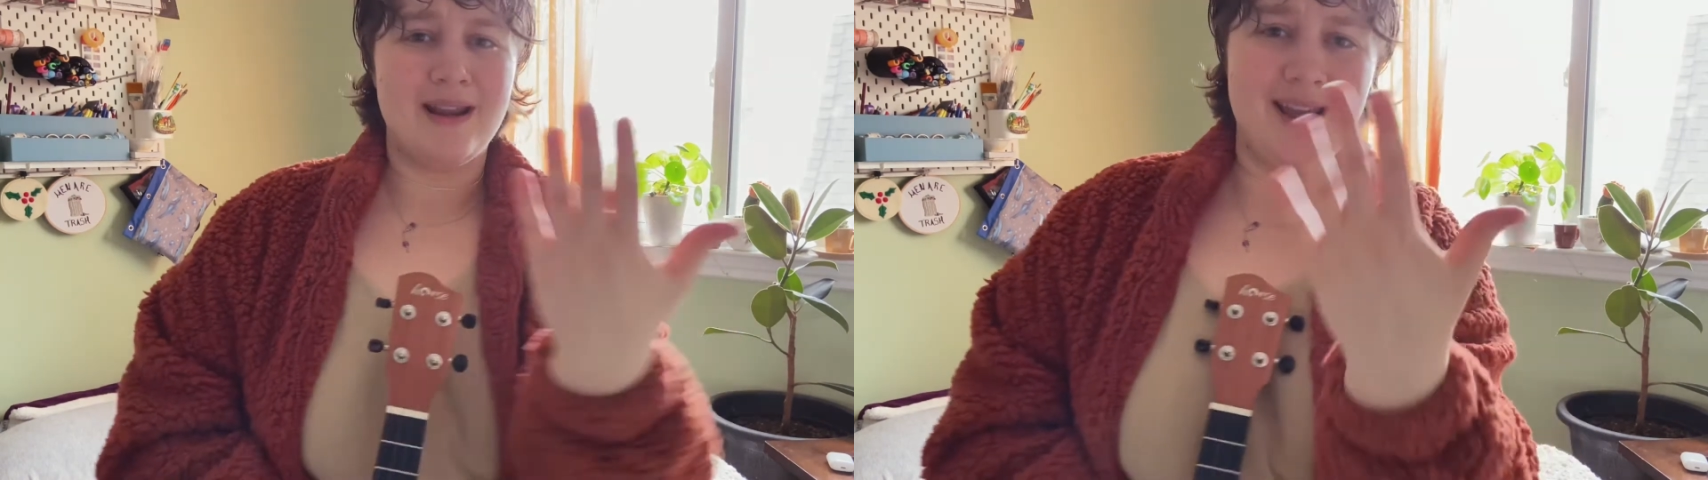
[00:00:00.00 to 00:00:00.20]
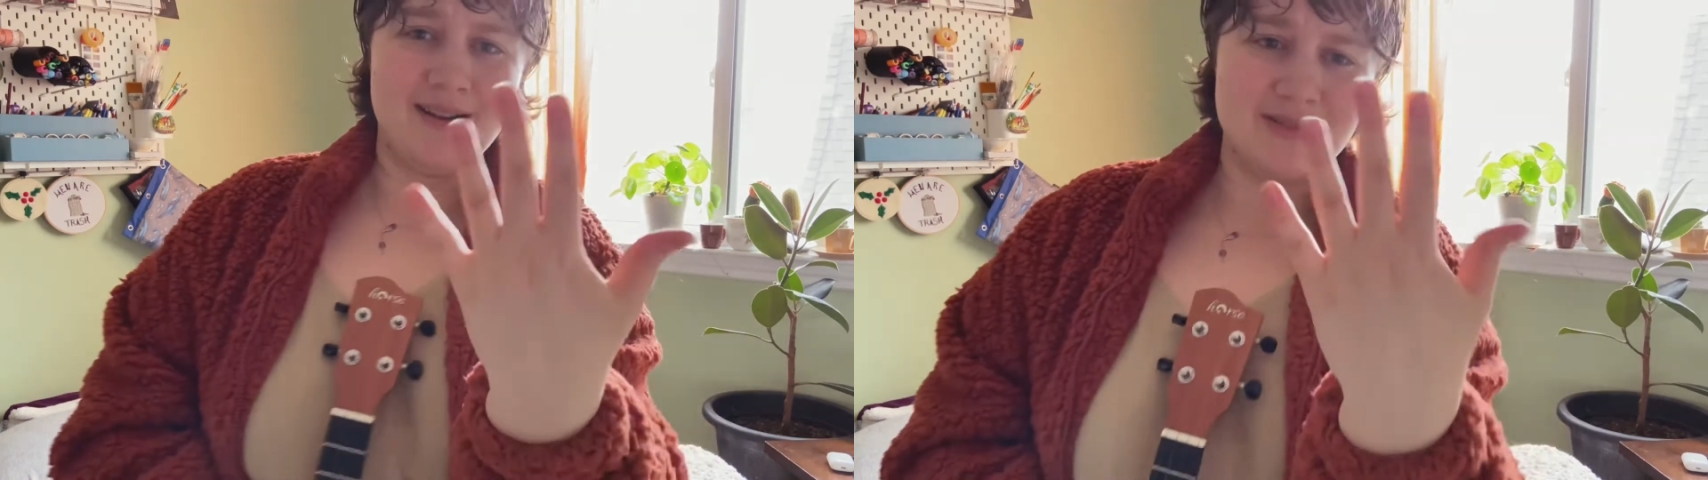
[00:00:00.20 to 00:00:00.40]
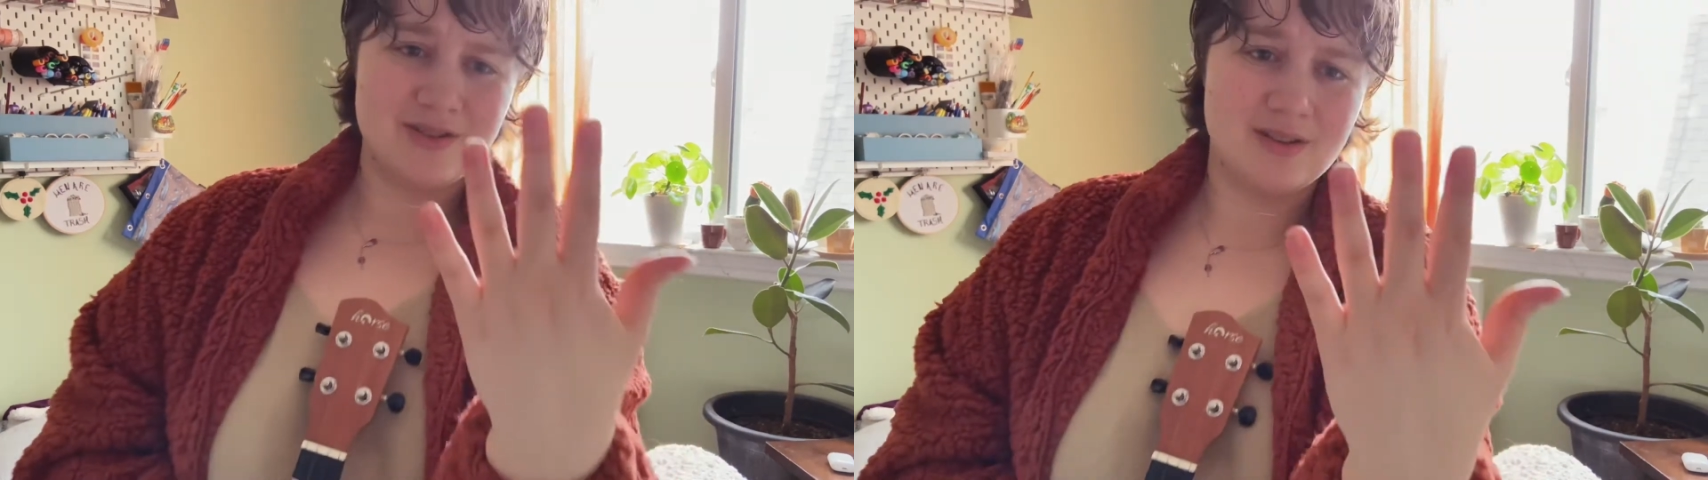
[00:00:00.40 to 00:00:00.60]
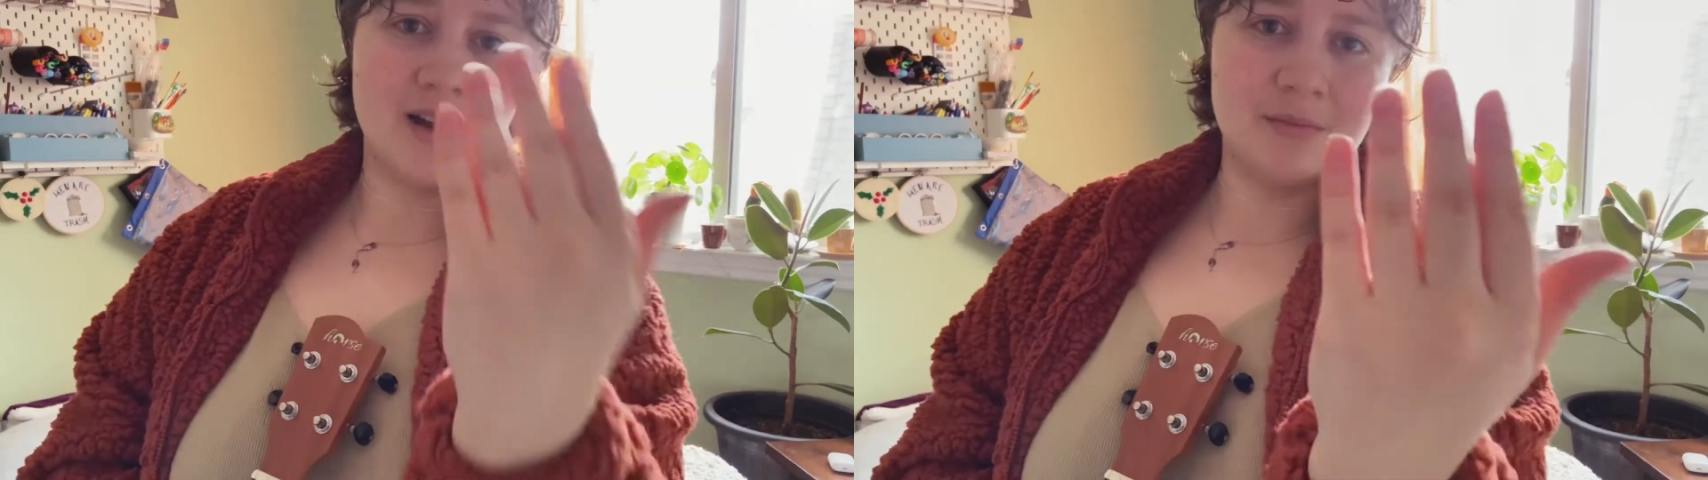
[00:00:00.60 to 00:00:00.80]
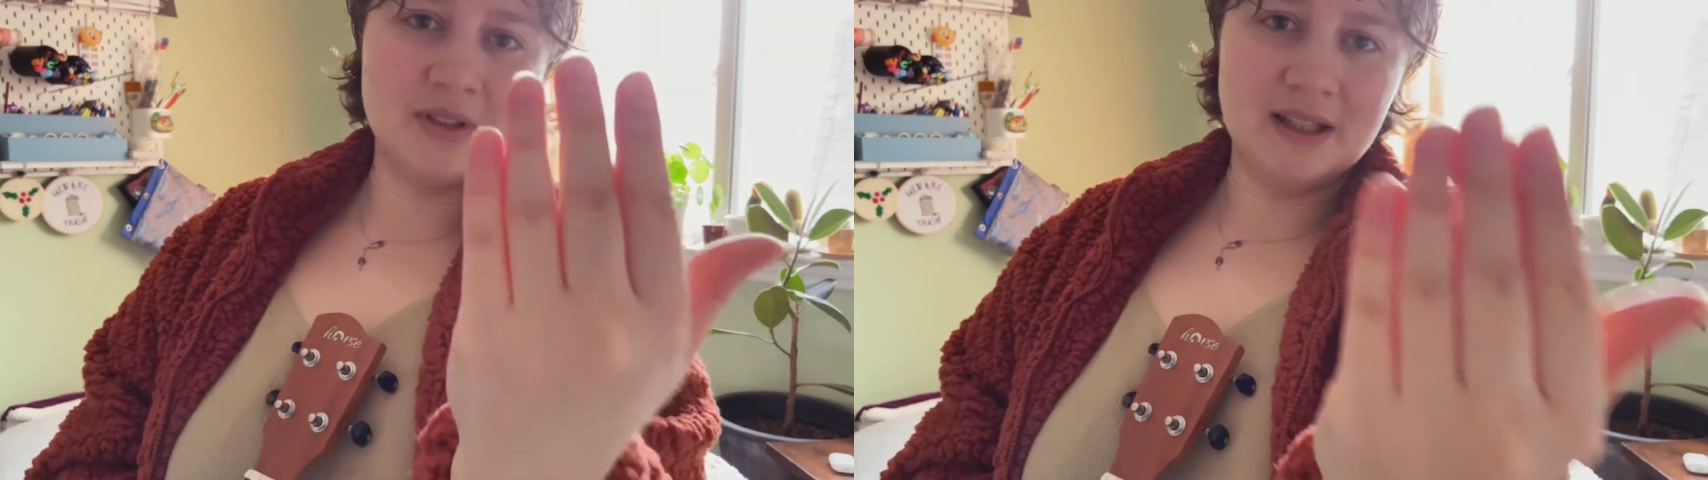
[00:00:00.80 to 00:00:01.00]
nails
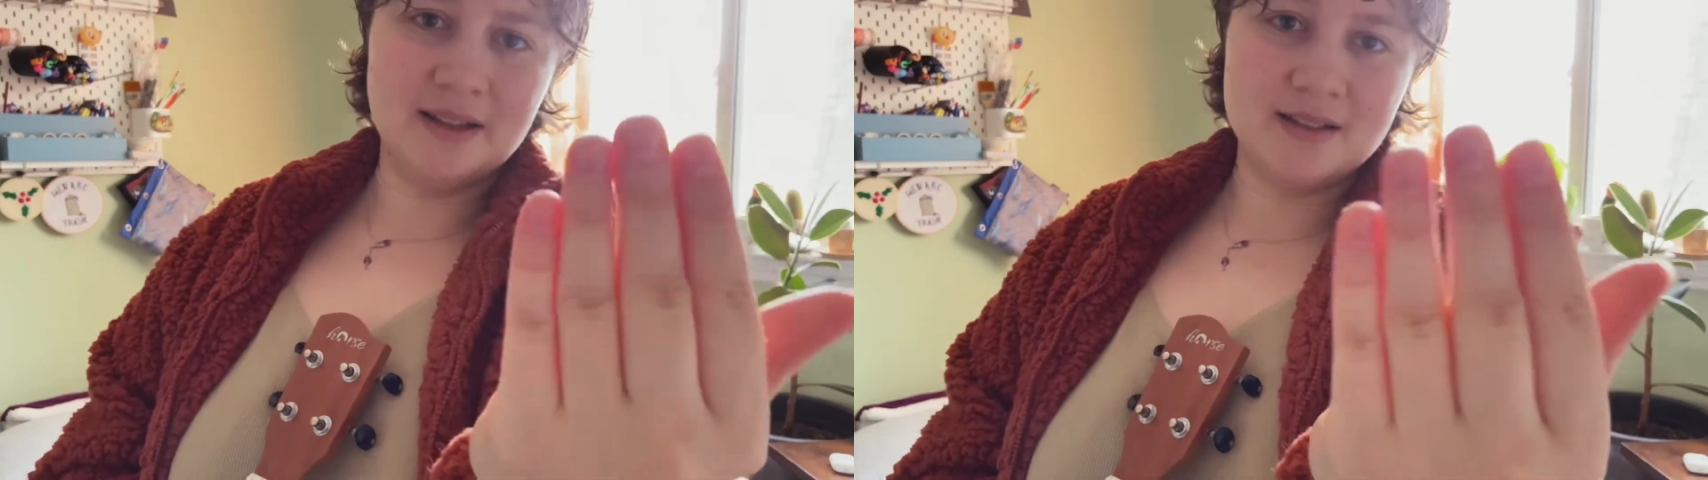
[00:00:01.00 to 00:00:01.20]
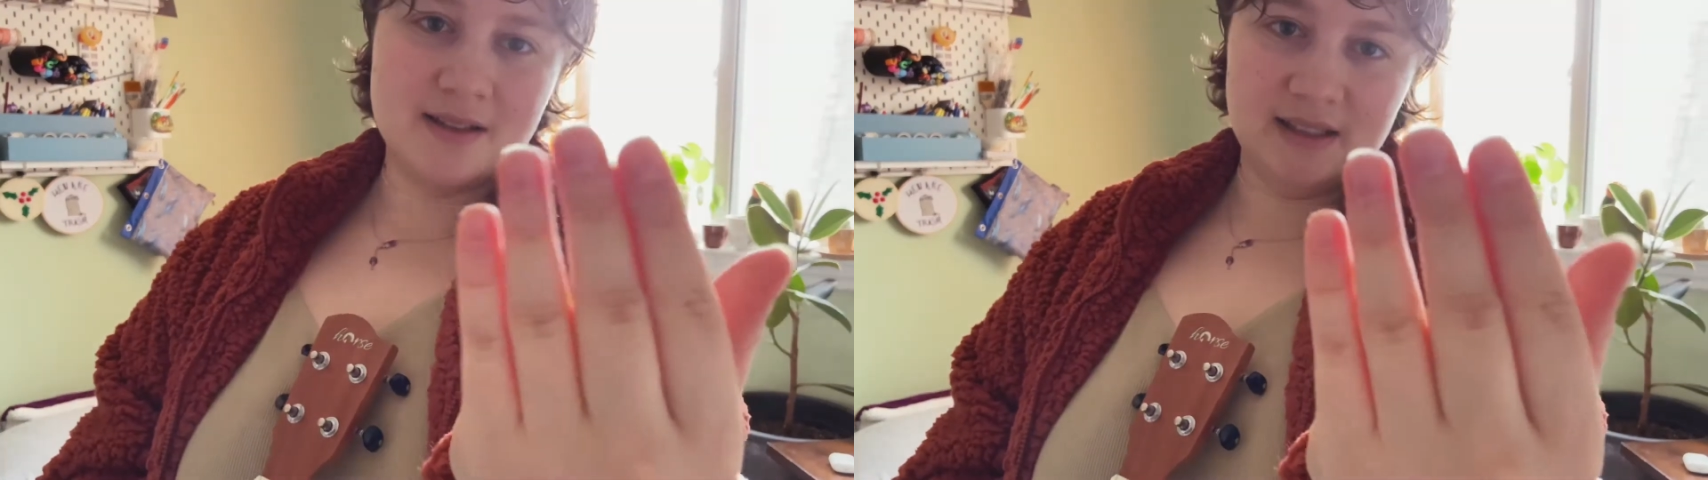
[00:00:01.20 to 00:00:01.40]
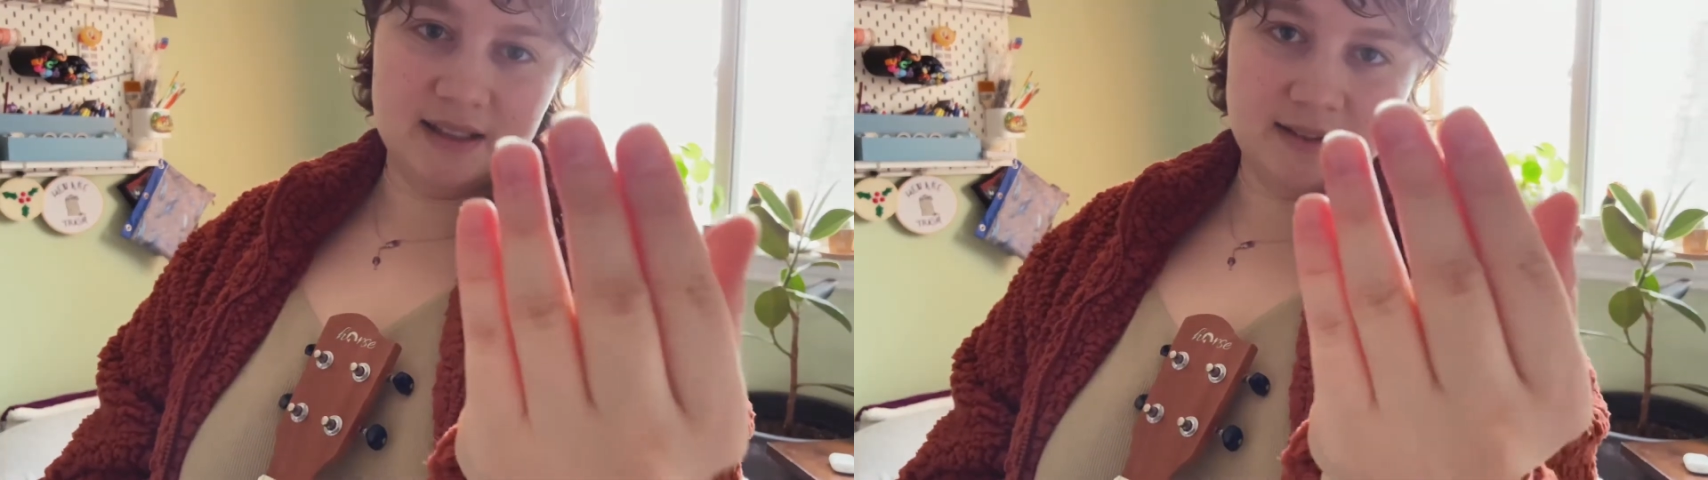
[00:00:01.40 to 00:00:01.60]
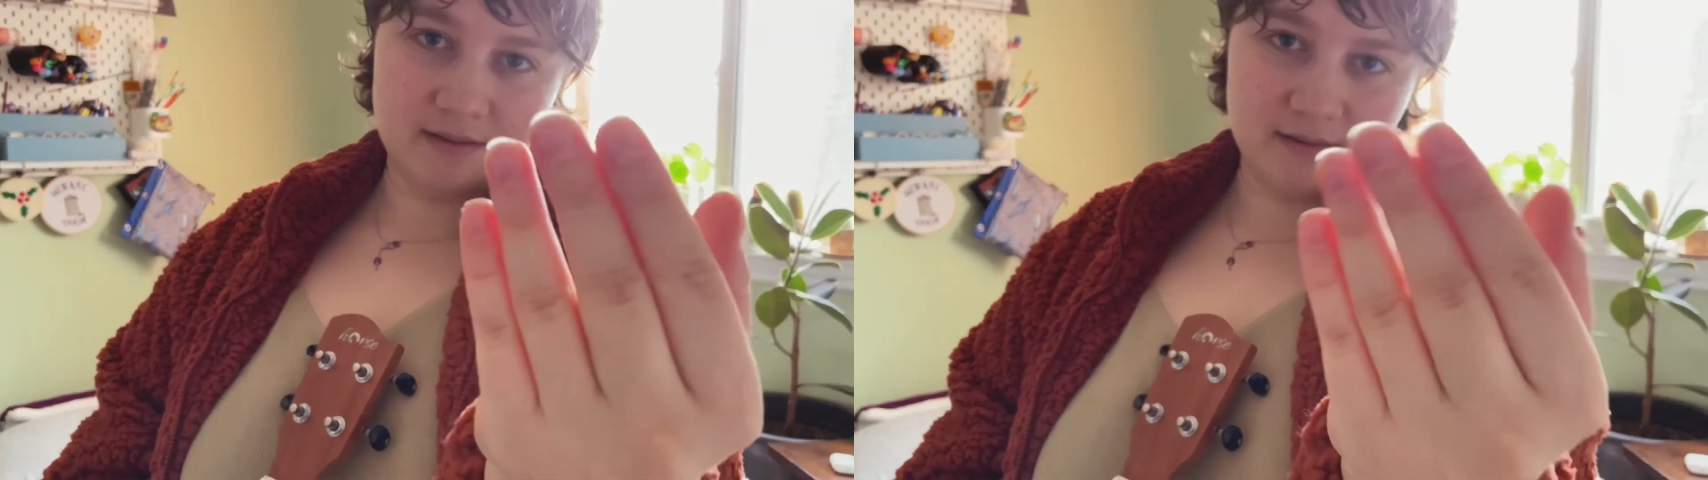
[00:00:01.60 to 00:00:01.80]
completely to like